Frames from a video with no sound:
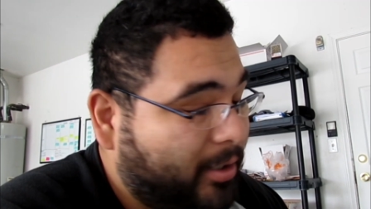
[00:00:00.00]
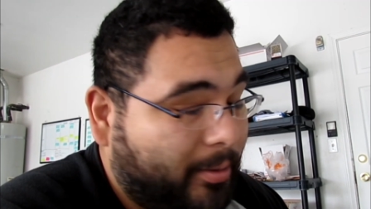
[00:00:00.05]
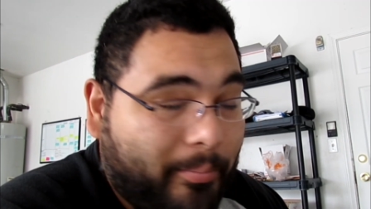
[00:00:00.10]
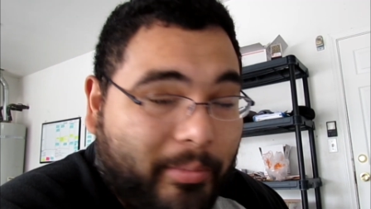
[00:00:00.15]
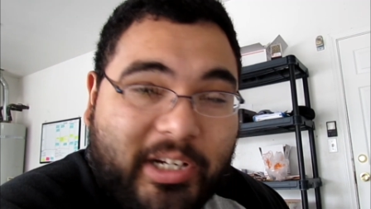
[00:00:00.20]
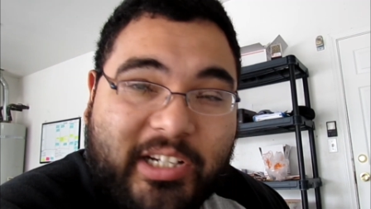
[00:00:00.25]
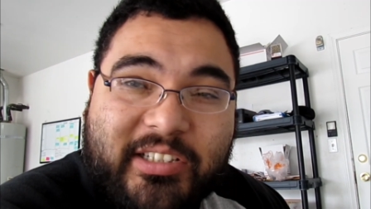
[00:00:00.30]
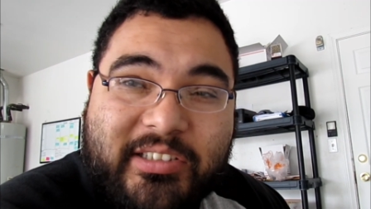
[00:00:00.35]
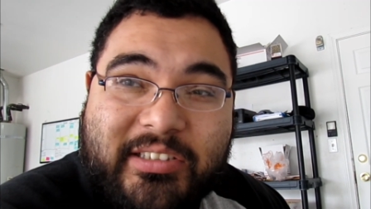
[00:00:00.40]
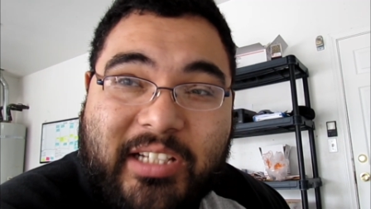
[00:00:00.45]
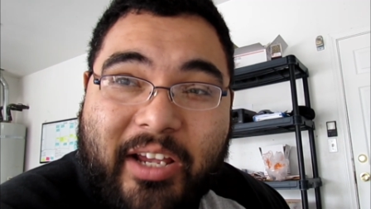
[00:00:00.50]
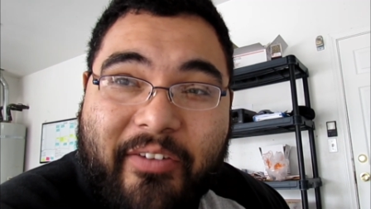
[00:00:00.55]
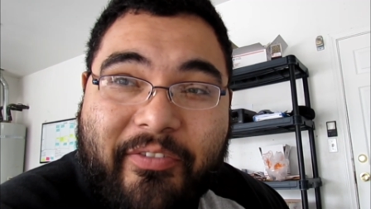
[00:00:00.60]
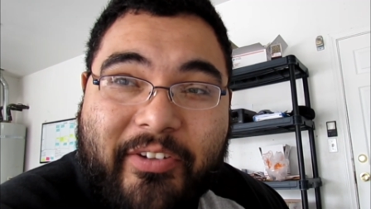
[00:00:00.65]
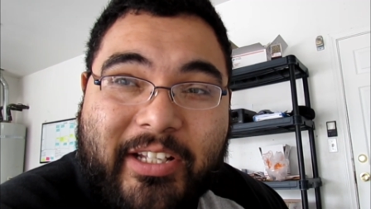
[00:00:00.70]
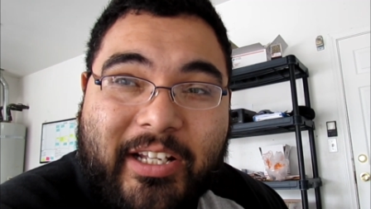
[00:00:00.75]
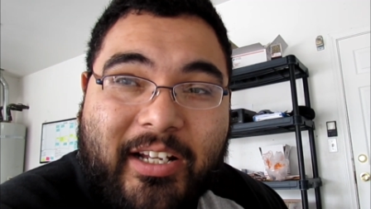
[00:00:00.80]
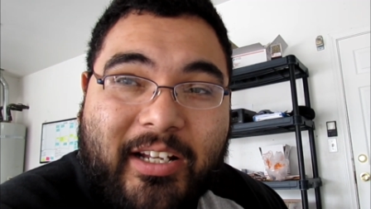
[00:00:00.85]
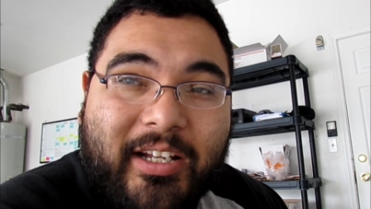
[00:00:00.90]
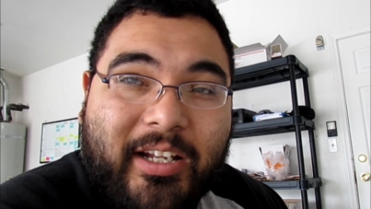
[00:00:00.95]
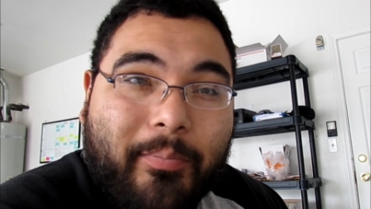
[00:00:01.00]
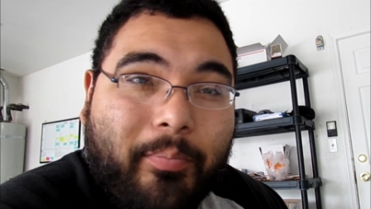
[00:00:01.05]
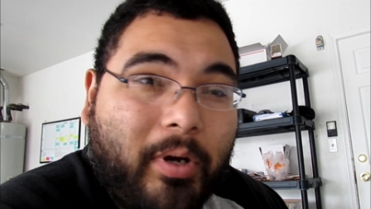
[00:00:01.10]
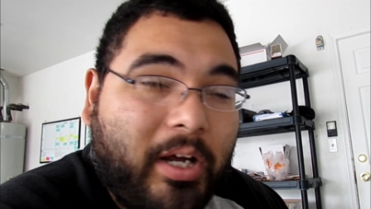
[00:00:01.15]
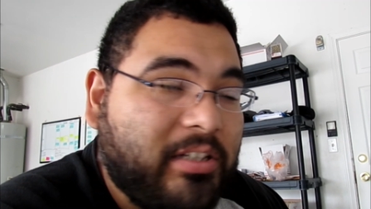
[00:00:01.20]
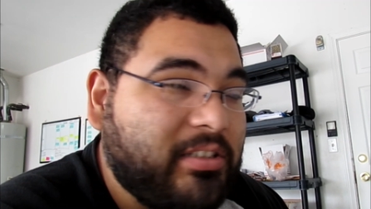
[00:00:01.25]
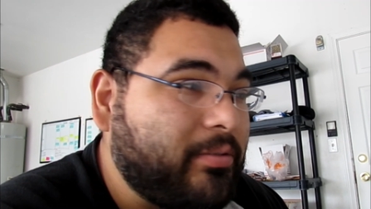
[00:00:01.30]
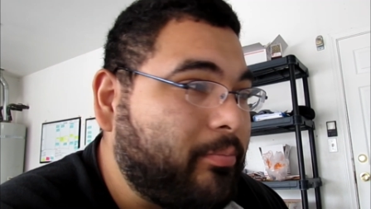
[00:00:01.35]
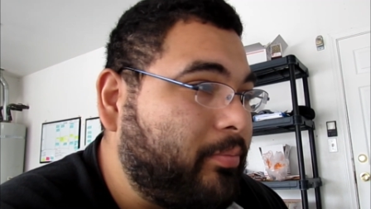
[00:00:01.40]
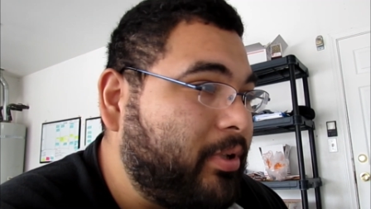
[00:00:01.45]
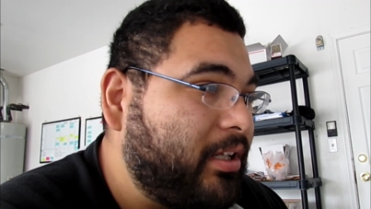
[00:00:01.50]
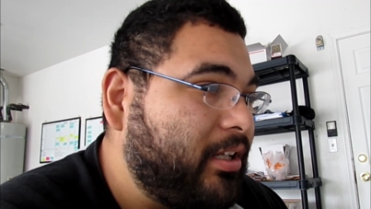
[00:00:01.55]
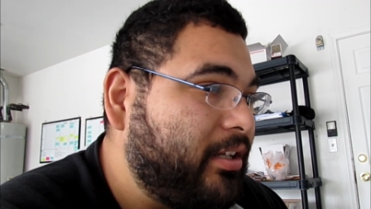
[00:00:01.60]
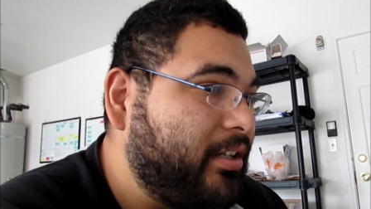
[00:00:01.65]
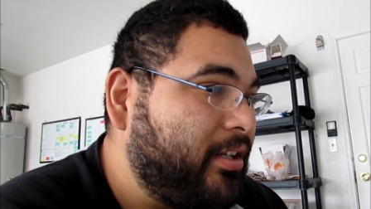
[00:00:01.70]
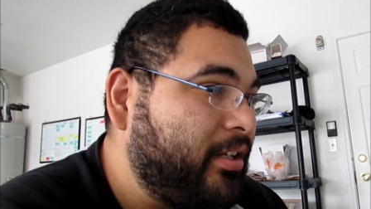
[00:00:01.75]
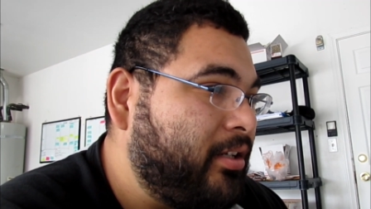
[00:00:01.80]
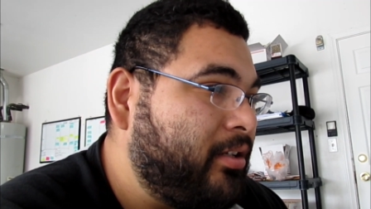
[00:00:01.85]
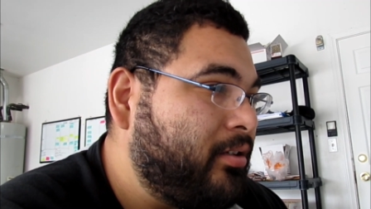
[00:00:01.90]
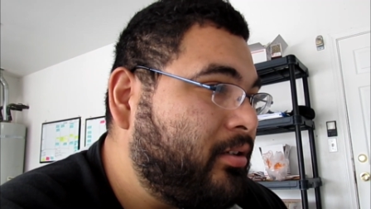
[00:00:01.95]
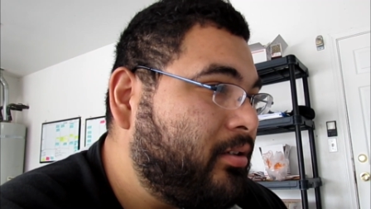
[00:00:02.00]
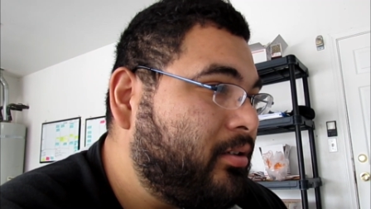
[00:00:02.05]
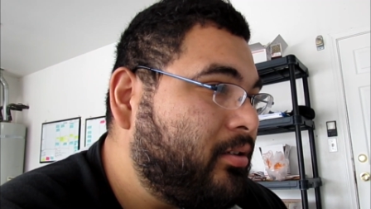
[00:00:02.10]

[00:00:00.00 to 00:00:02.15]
but it's definitely a possibility.